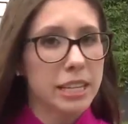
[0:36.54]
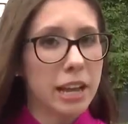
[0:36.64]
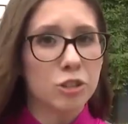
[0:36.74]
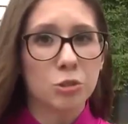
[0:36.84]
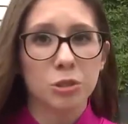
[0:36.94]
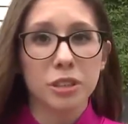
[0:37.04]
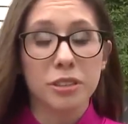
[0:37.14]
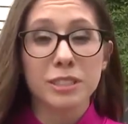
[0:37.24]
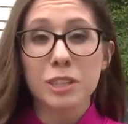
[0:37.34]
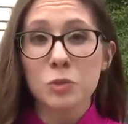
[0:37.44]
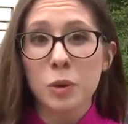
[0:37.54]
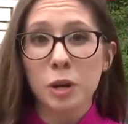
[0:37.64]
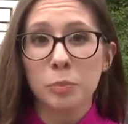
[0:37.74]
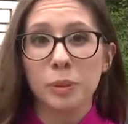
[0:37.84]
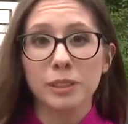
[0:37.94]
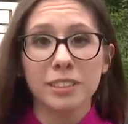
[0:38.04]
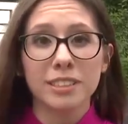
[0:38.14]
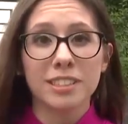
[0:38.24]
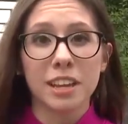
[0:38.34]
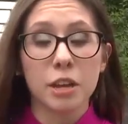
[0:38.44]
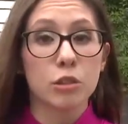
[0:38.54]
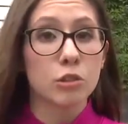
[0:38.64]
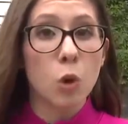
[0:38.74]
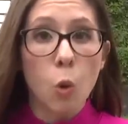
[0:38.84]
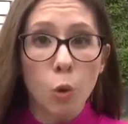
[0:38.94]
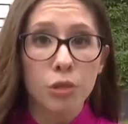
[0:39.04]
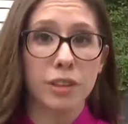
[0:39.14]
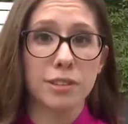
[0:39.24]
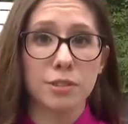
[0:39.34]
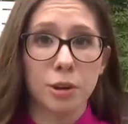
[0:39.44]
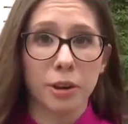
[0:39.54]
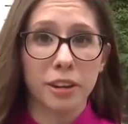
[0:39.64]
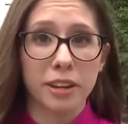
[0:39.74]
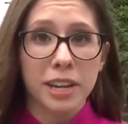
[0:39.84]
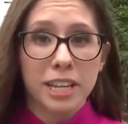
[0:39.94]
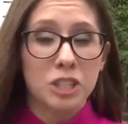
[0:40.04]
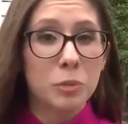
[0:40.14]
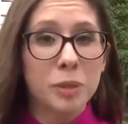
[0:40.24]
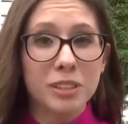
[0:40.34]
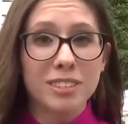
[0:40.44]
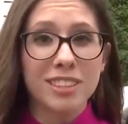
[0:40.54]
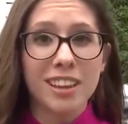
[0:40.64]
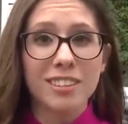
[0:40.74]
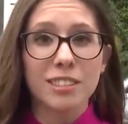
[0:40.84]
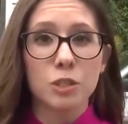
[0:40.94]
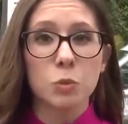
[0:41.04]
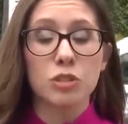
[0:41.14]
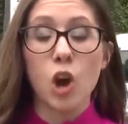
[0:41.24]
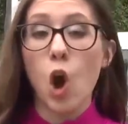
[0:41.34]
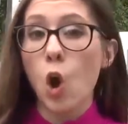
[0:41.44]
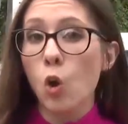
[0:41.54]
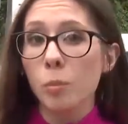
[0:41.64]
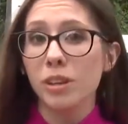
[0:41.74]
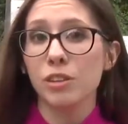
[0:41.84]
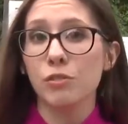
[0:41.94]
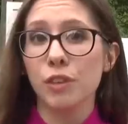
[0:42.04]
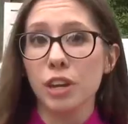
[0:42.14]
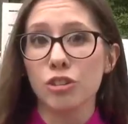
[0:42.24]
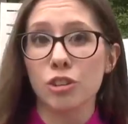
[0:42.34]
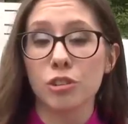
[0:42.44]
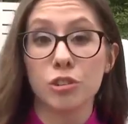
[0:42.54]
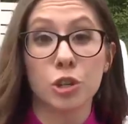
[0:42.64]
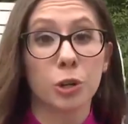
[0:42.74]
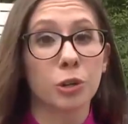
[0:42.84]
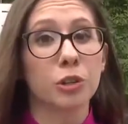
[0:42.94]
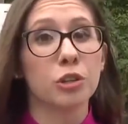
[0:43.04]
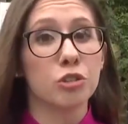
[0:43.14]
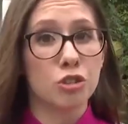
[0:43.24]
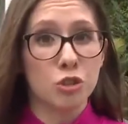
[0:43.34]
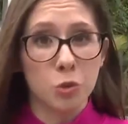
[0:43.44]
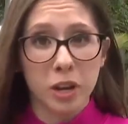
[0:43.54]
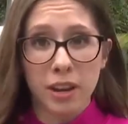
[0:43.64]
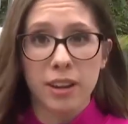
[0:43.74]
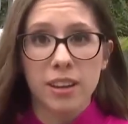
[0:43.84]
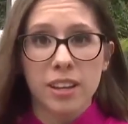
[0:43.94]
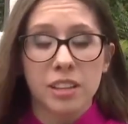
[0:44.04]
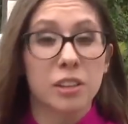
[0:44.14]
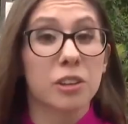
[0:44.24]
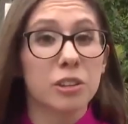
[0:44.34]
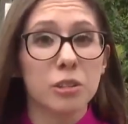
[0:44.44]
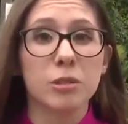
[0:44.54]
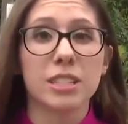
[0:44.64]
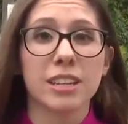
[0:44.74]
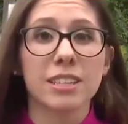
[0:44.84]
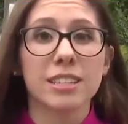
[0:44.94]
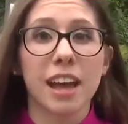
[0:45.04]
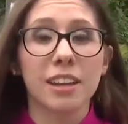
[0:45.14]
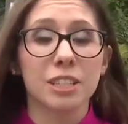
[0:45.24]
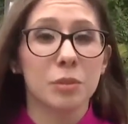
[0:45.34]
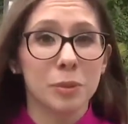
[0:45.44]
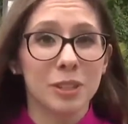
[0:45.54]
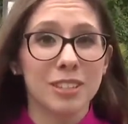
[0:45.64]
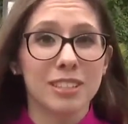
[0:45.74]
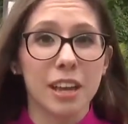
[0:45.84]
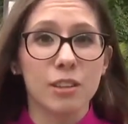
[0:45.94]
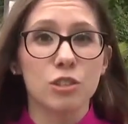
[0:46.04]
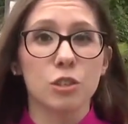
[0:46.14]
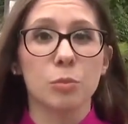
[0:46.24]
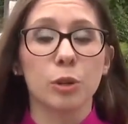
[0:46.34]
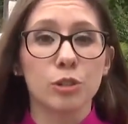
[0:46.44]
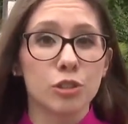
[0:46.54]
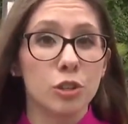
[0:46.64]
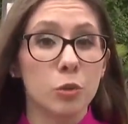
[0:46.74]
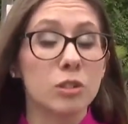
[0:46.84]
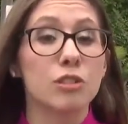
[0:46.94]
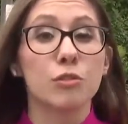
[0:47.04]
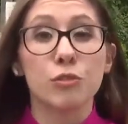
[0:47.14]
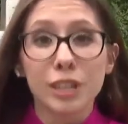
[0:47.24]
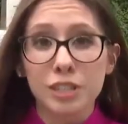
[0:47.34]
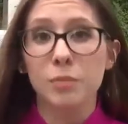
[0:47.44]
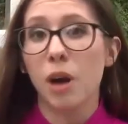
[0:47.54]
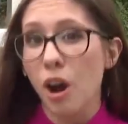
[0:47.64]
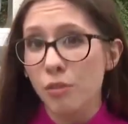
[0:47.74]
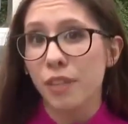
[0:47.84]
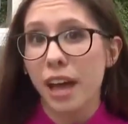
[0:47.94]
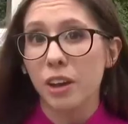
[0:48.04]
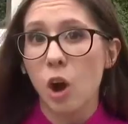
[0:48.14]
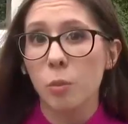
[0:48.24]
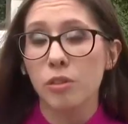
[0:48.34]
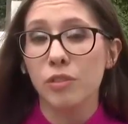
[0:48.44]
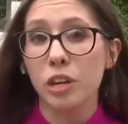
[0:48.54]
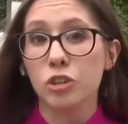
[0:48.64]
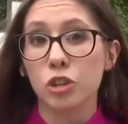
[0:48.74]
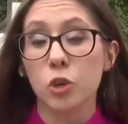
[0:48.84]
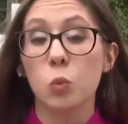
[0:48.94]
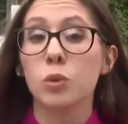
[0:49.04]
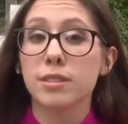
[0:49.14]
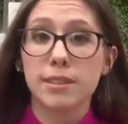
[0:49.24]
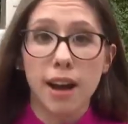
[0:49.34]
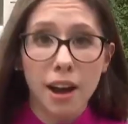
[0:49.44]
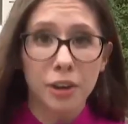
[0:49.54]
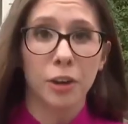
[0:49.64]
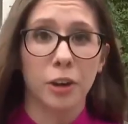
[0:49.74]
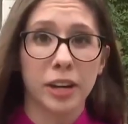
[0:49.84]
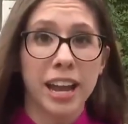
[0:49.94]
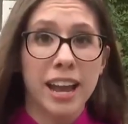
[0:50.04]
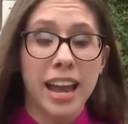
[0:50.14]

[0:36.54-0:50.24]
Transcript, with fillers: Yeah, Julie, this is where police say this whole thing started. TPD says this was a home invasion turned shooting. The good news is that TPD says the person who was the victim of that home invasion was not hurt